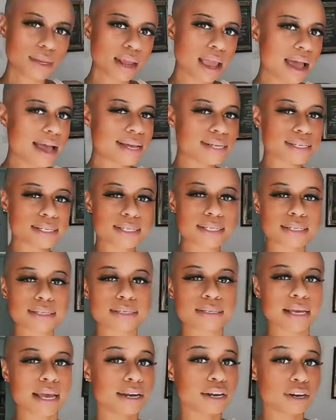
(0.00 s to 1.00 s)
as
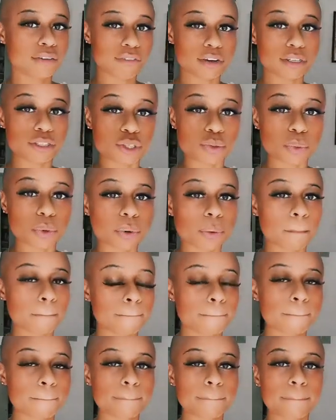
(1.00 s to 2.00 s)
an individual?
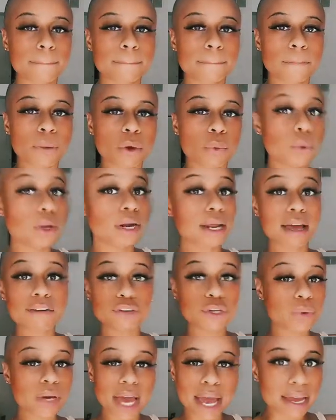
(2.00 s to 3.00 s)
What have
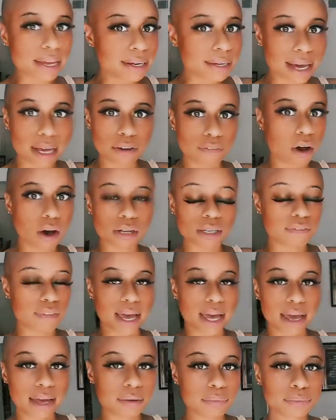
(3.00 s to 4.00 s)
you gained out of all of
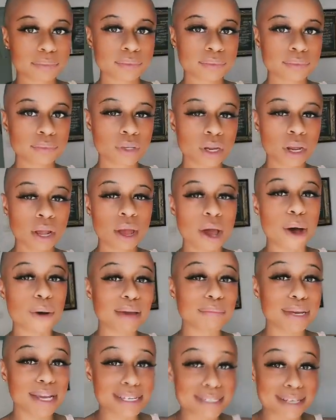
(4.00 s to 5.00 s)
that?
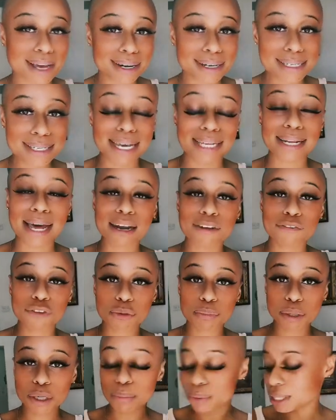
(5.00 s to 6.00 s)
Okay, because honestly, a lot of you
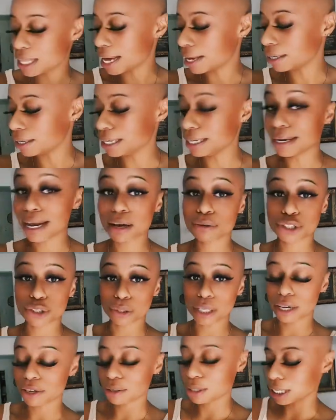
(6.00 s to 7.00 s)
people that denounced
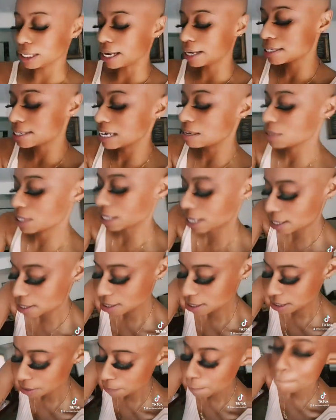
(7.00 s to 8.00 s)
your letters, a lot of times that I see